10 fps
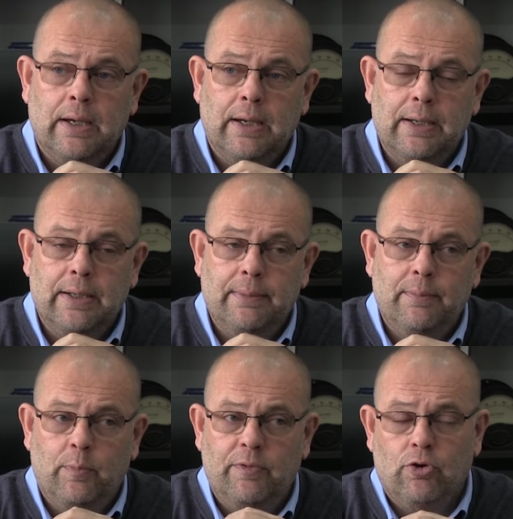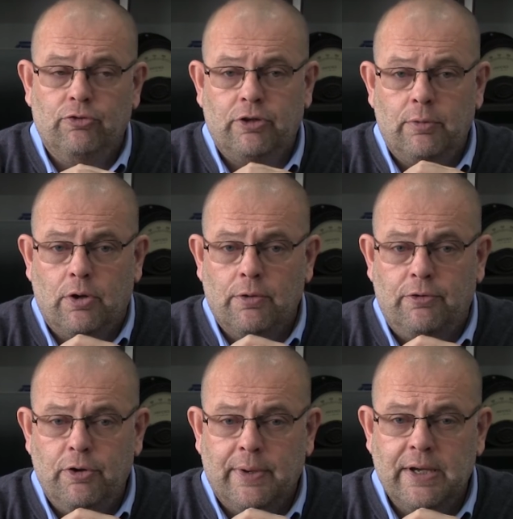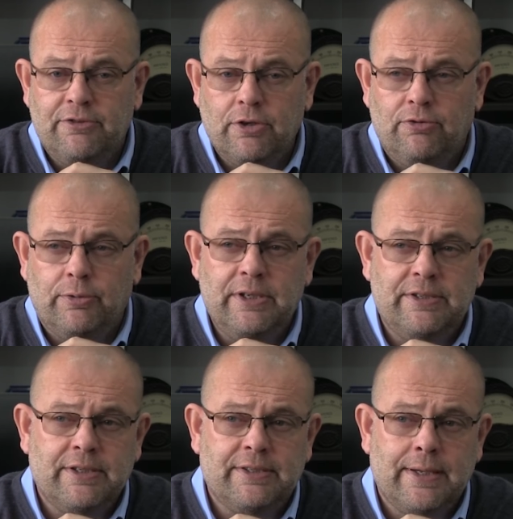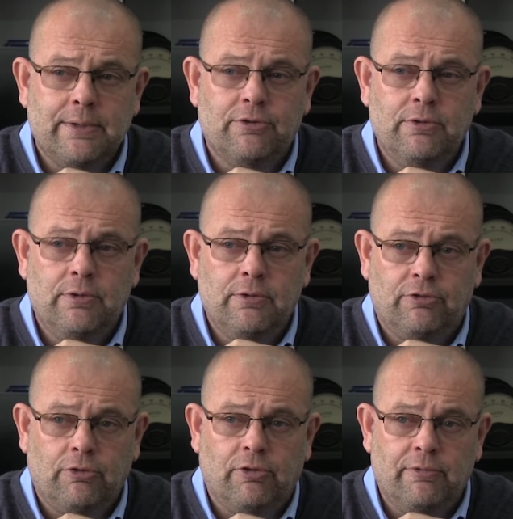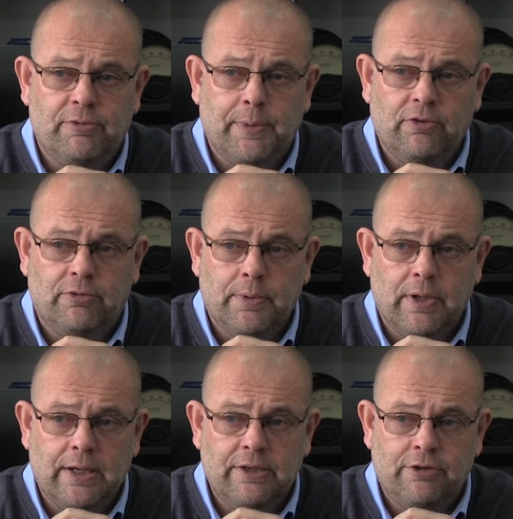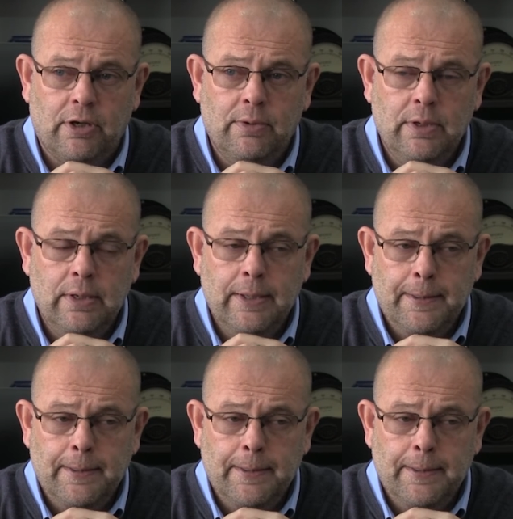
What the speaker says: We've also gone through ISO 26000, socially responsible ISO.